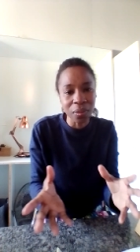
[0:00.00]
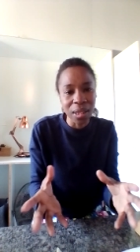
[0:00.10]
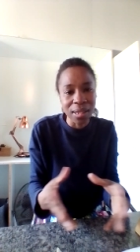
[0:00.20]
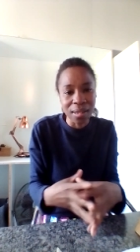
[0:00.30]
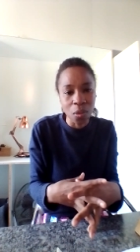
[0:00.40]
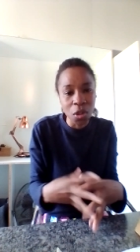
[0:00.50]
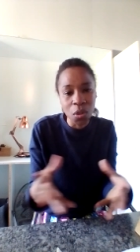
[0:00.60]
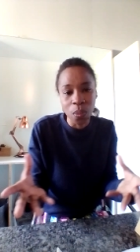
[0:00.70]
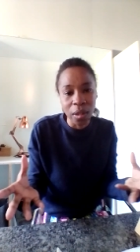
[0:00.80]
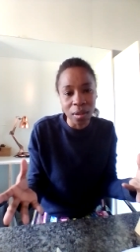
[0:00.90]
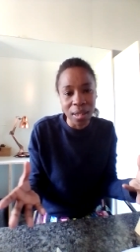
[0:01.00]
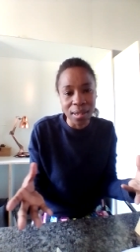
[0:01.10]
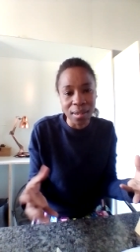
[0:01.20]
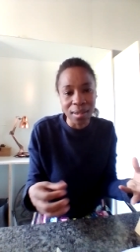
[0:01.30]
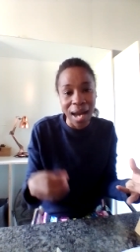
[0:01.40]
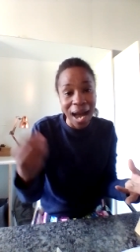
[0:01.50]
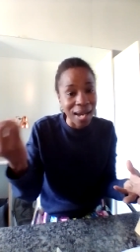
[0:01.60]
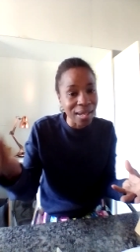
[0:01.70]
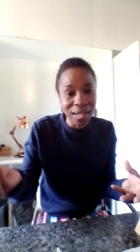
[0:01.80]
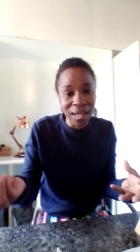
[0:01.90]
there's
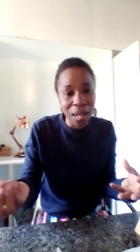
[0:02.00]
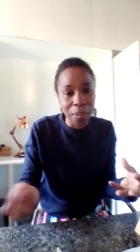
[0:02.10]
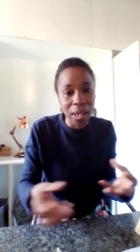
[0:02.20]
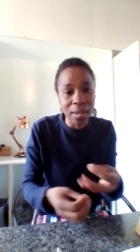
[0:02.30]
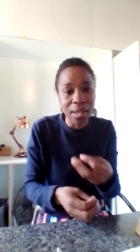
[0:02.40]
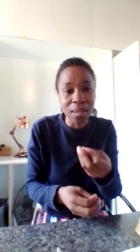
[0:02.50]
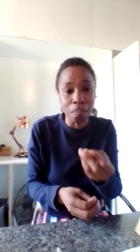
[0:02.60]
high income earners,